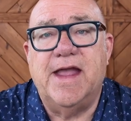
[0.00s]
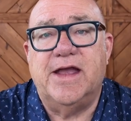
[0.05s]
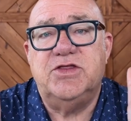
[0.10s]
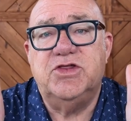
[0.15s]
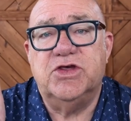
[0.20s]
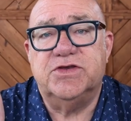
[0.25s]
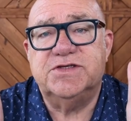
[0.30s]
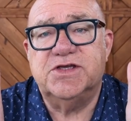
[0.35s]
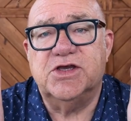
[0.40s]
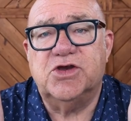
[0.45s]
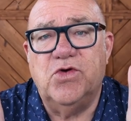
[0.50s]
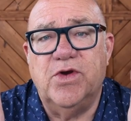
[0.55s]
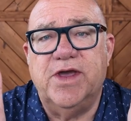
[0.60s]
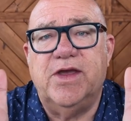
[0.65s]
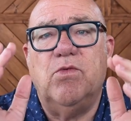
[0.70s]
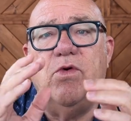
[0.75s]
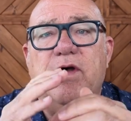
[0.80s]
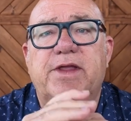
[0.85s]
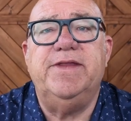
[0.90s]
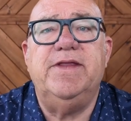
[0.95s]
Just a
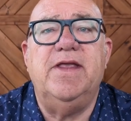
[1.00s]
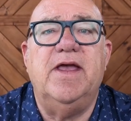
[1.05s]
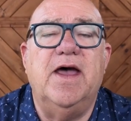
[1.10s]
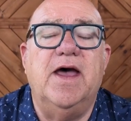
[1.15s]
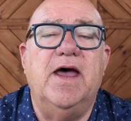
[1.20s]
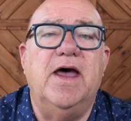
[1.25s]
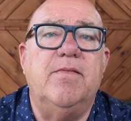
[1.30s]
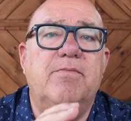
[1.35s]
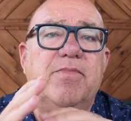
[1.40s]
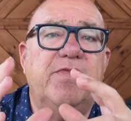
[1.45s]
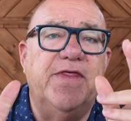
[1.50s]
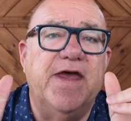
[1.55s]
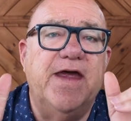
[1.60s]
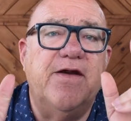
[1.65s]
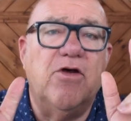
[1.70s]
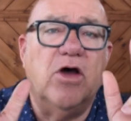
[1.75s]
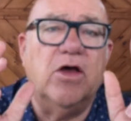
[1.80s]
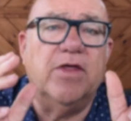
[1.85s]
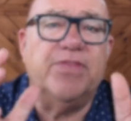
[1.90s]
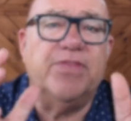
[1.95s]
quick one, there are